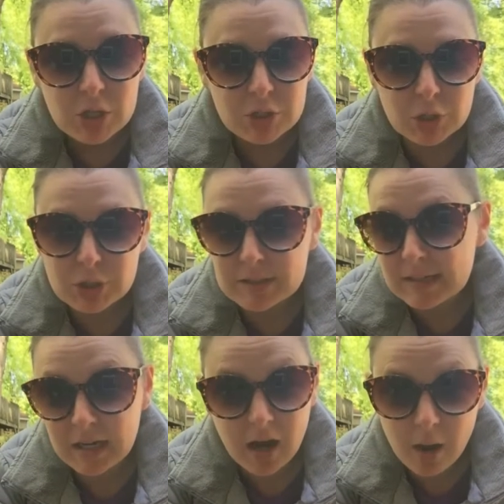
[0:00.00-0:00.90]
So you just
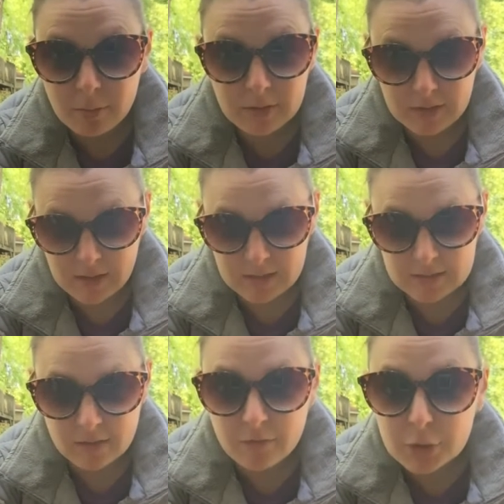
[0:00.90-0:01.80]
need a couple of things.
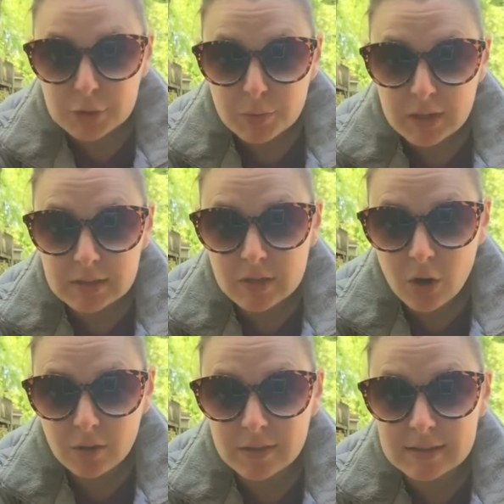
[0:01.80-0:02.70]
The first one is
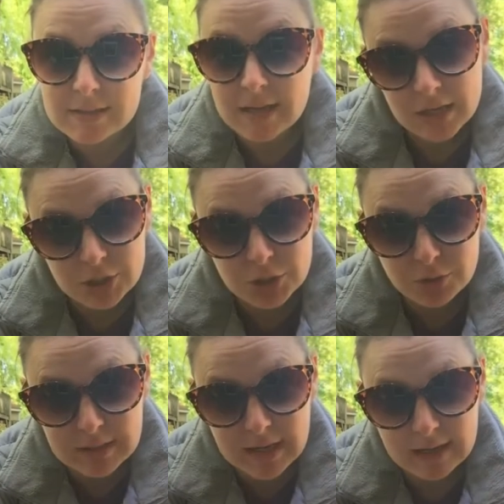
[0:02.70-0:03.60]
called the tissue
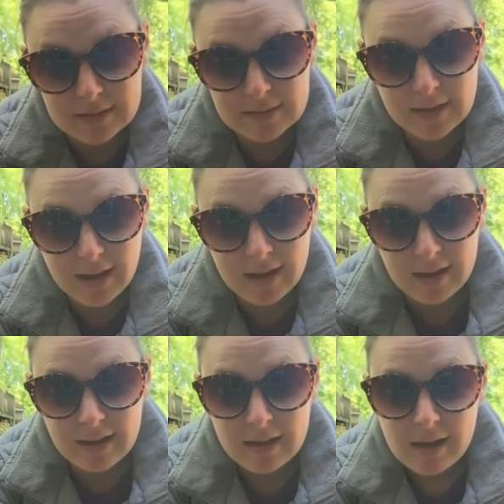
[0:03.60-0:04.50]
dance, okay?